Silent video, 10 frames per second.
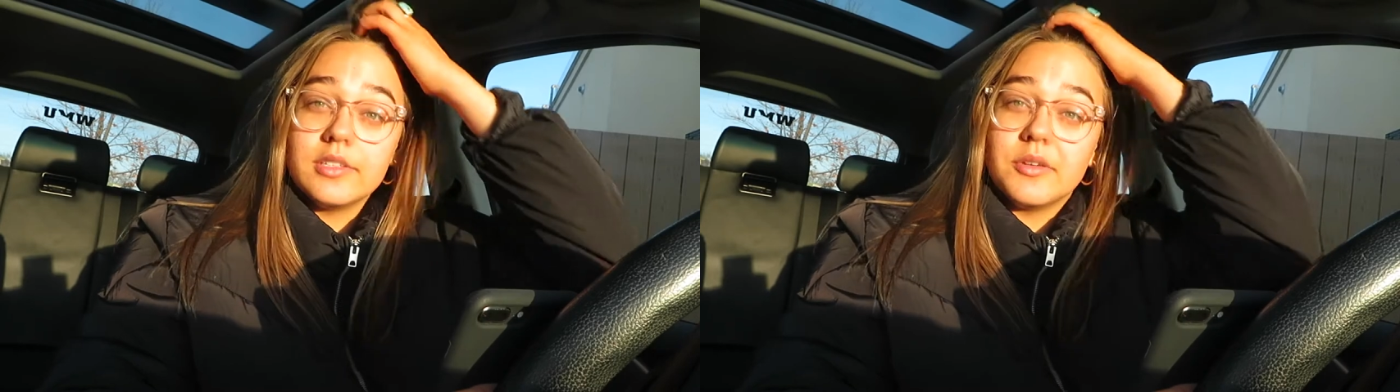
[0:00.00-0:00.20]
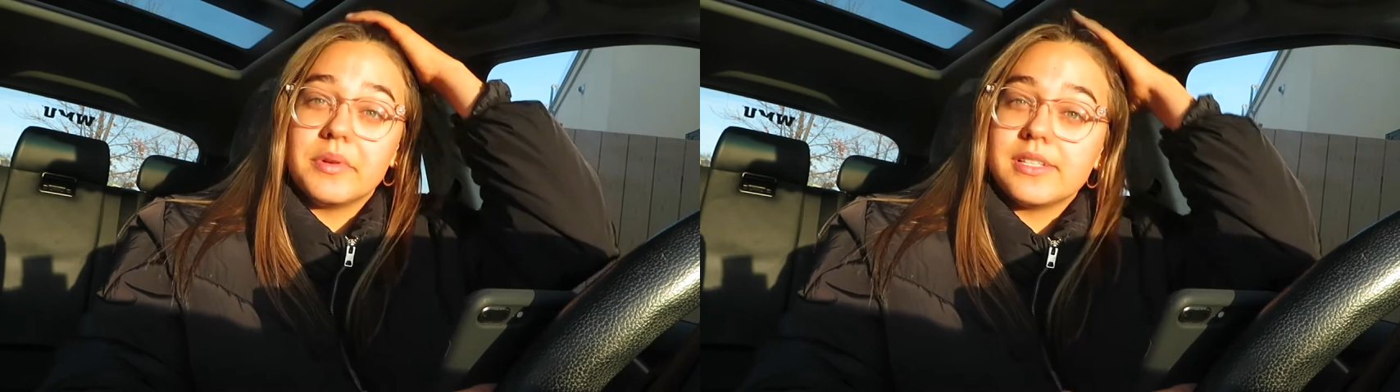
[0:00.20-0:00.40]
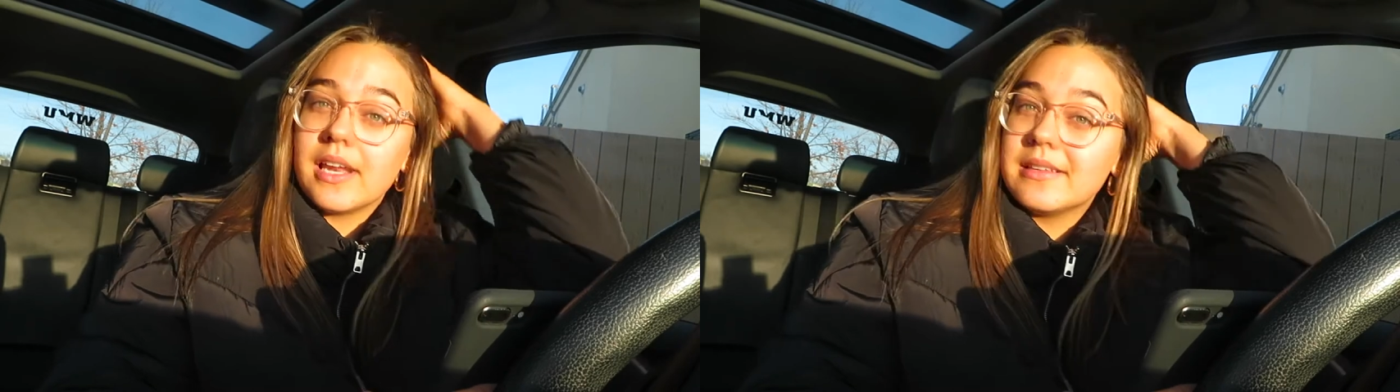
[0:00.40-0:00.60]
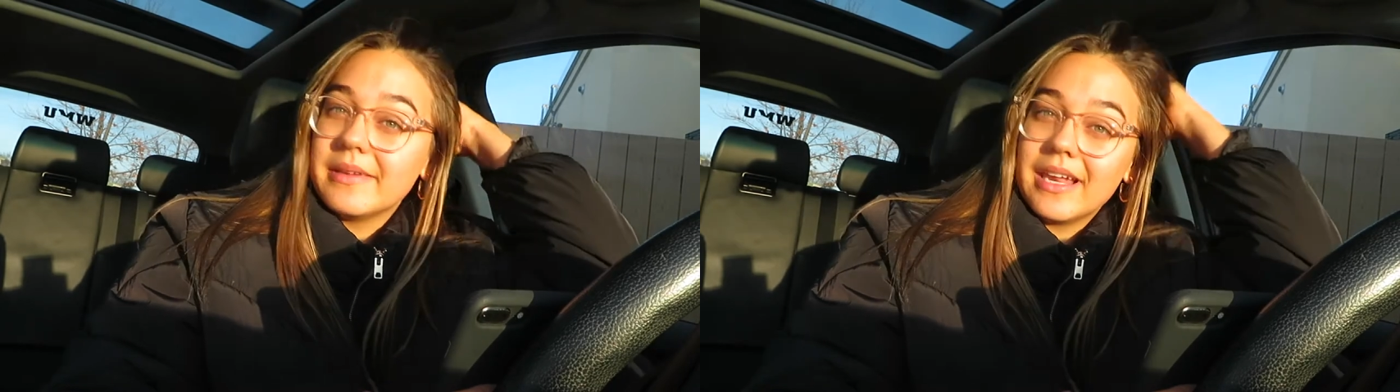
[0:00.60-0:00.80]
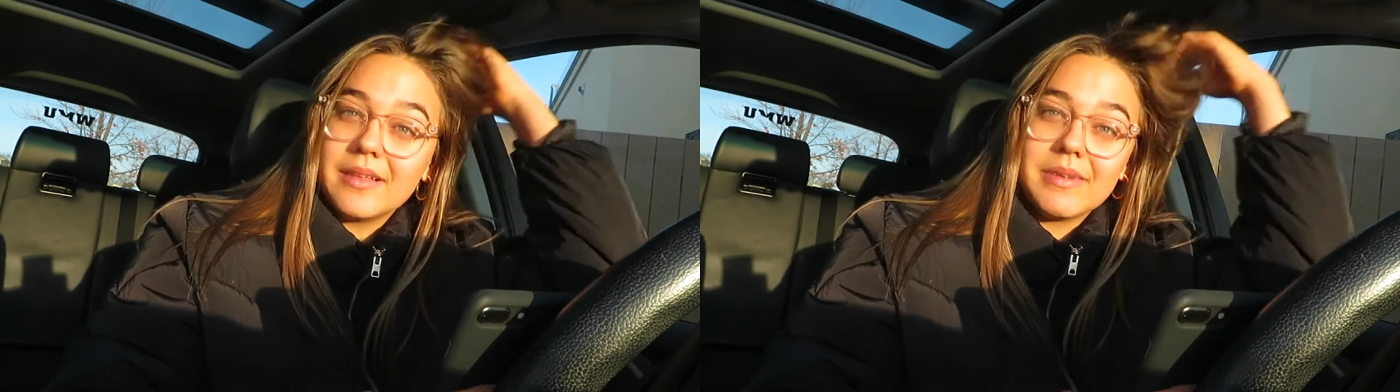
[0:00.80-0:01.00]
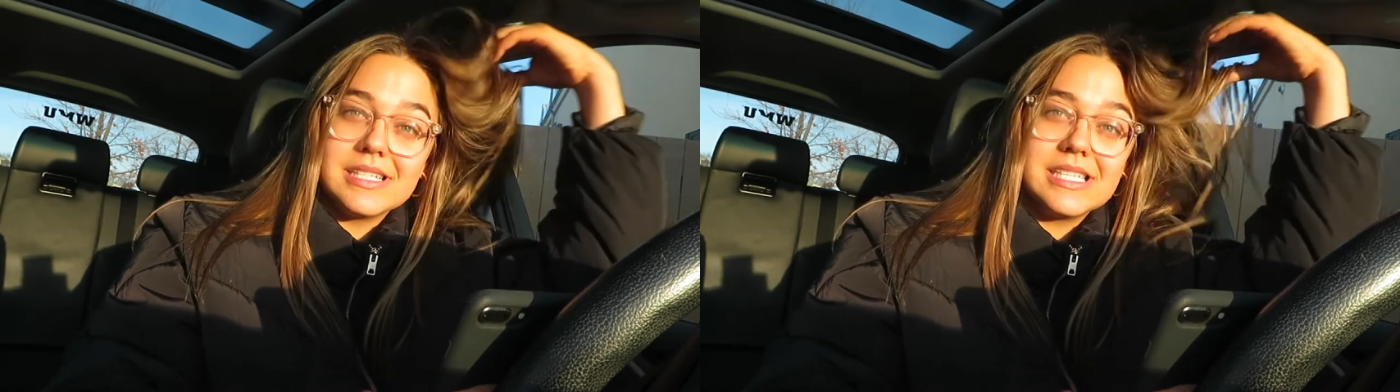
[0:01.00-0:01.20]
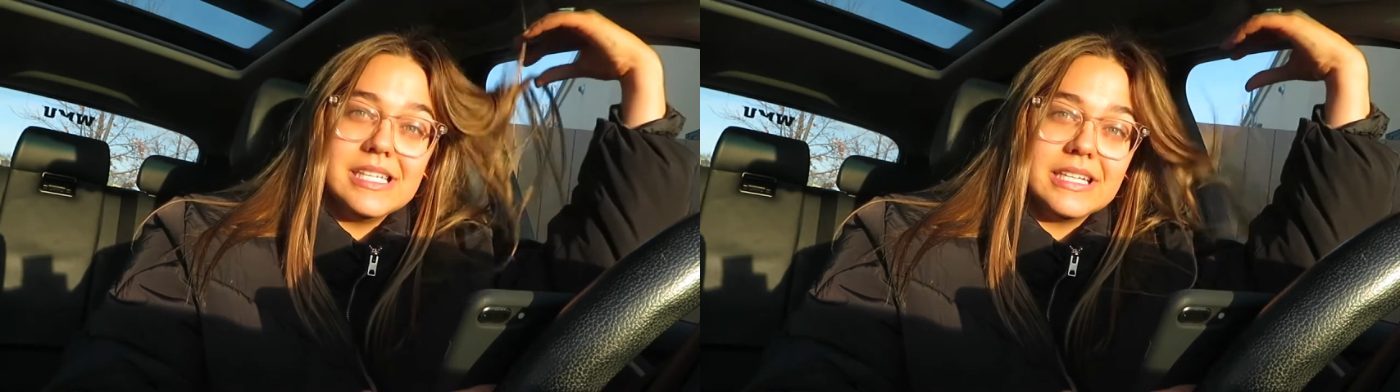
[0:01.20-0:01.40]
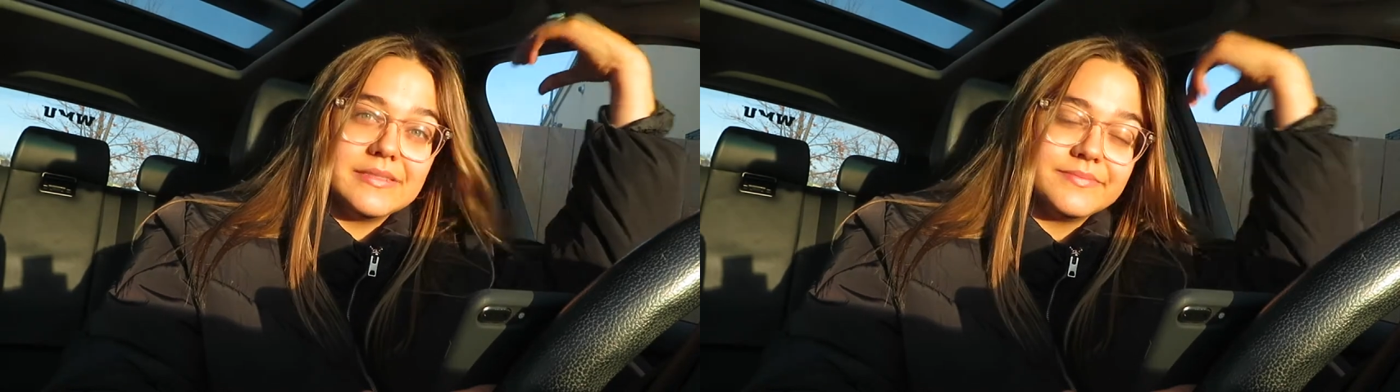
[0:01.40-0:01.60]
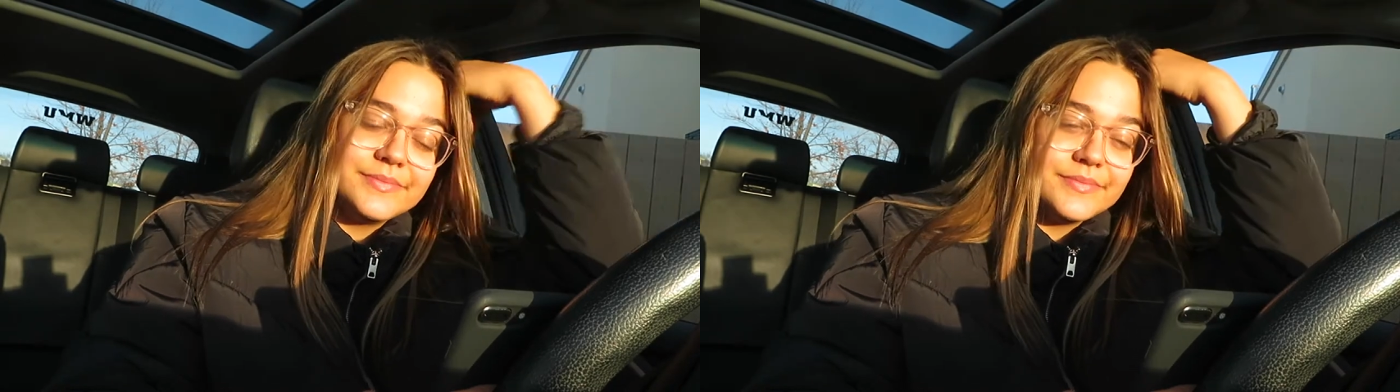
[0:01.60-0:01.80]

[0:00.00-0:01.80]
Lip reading: Super excited to be getting my tea.